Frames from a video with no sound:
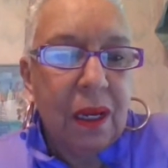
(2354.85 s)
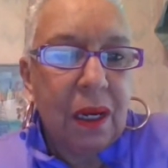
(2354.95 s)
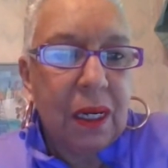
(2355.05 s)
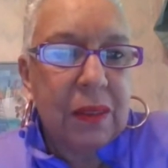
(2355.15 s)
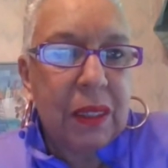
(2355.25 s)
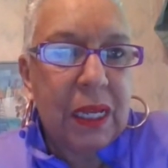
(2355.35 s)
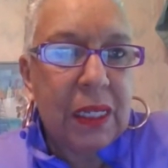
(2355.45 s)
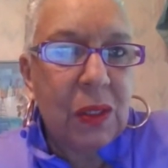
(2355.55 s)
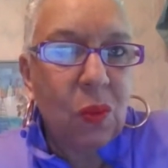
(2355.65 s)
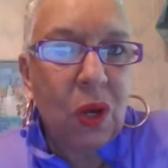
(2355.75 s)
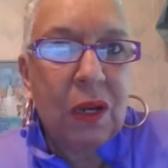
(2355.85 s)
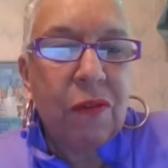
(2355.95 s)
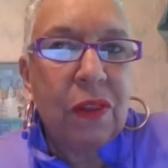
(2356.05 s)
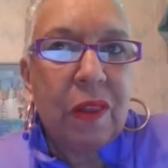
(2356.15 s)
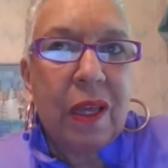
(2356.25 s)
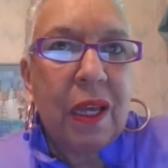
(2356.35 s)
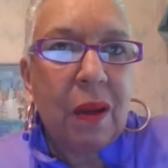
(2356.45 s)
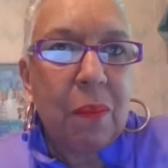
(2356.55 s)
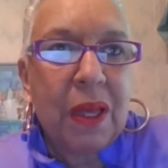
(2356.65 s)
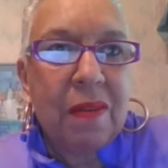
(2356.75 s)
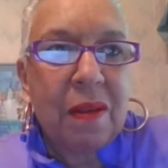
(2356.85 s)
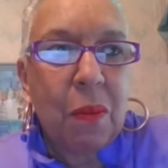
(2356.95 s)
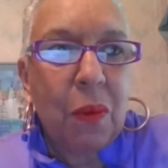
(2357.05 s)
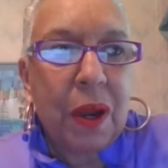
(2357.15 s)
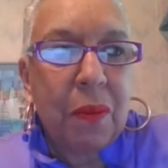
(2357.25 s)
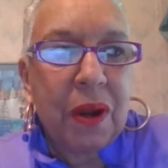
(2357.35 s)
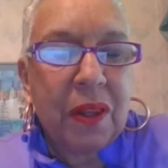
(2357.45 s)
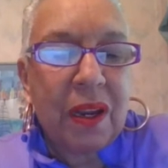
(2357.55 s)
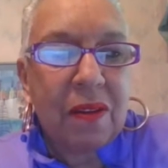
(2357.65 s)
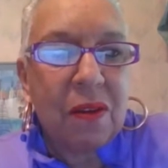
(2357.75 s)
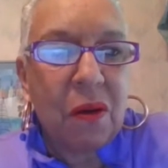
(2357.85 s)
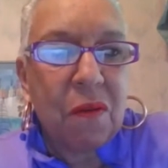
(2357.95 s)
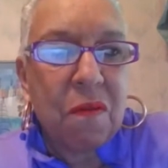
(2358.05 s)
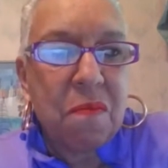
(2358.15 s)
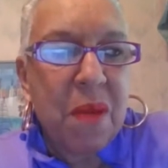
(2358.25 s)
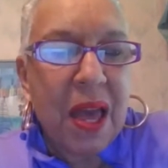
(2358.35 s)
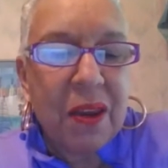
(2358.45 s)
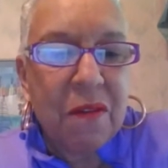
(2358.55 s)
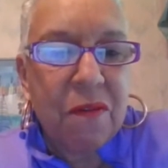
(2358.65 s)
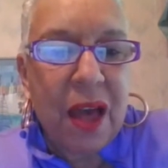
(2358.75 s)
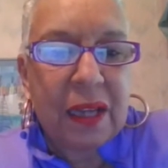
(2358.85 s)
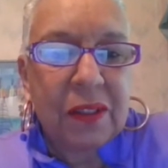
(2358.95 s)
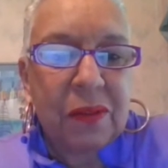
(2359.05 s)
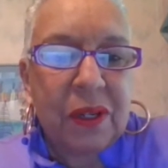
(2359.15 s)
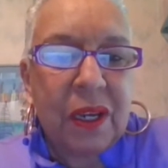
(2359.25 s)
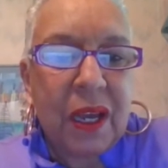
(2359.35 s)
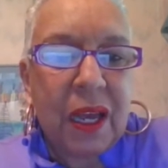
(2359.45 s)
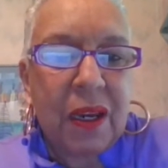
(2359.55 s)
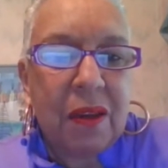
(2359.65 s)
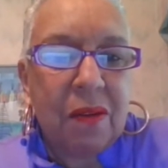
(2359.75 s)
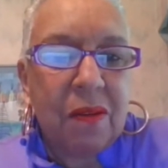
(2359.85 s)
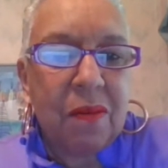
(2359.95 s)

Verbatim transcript: uh, it's wonderful thing to be somewhere where there's no manufacturing and